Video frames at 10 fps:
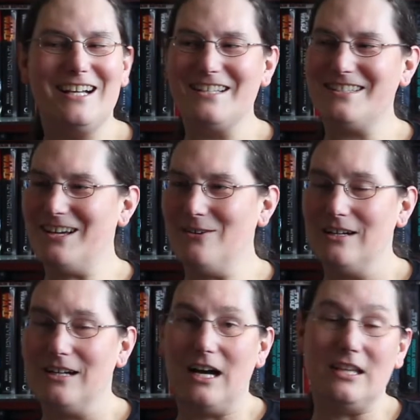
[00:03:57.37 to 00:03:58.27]
So
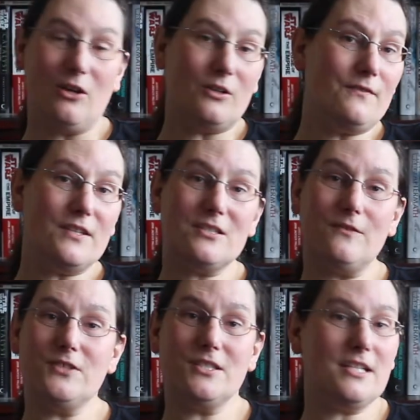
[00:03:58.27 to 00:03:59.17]
a lot of this
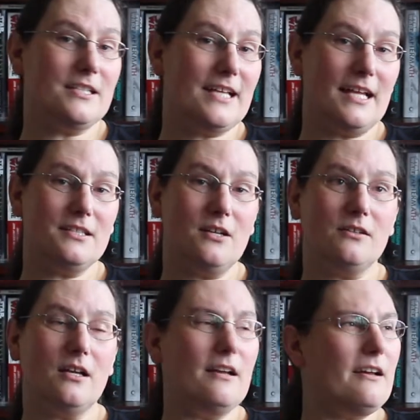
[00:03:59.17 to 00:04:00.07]
stuff just didn't get
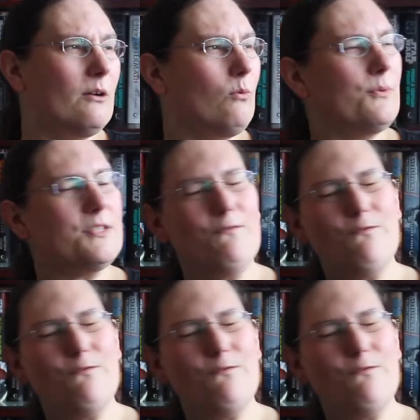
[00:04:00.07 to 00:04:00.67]
done. Uh, what was it,